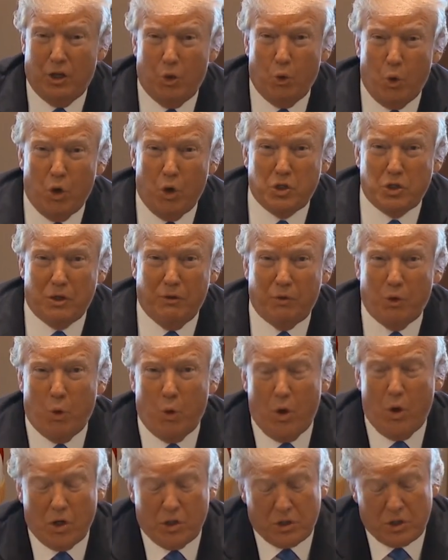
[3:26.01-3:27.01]
the worst of the
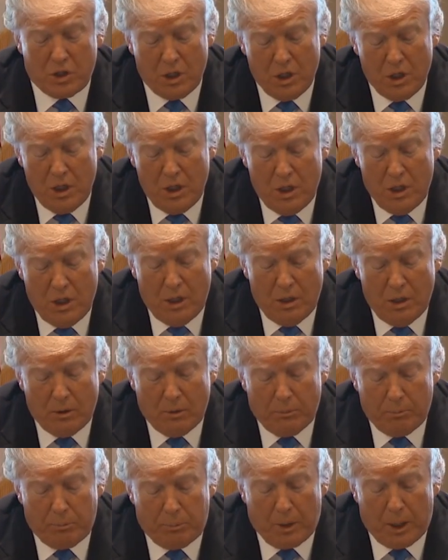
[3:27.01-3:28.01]
worst.
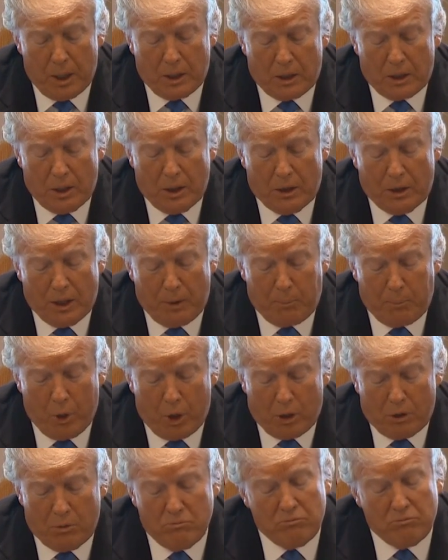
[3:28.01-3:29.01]
But they
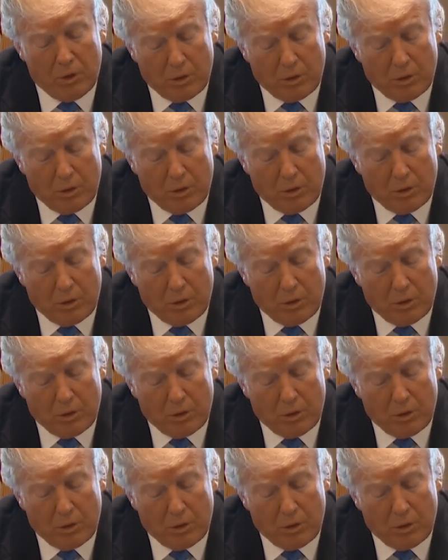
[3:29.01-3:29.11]
put